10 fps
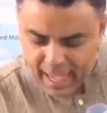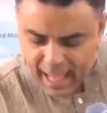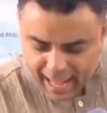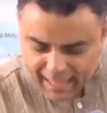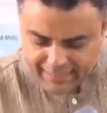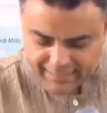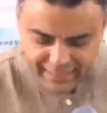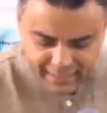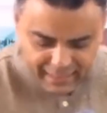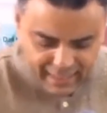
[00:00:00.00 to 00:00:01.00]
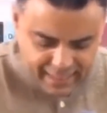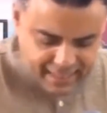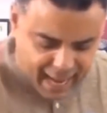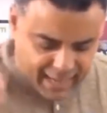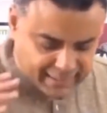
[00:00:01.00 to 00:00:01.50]
until his
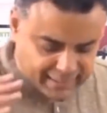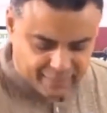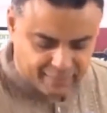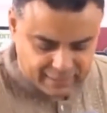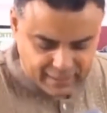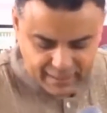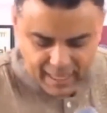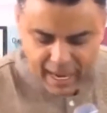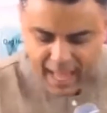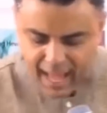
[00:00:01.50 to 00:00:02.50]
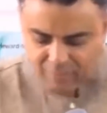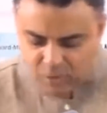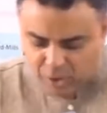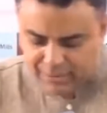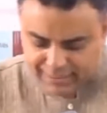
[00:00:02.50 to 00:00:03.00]
activities have
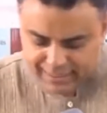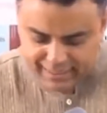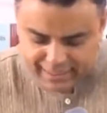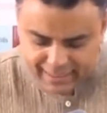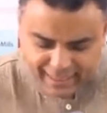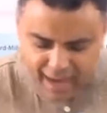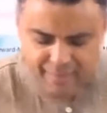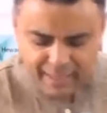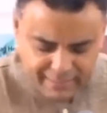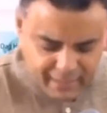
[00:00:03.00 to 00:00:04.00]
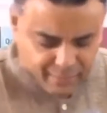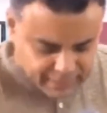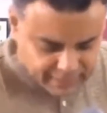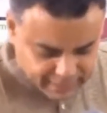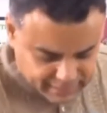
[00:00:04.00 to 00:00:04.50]
got certain
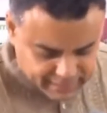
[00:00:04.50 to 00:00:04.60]
characteristics.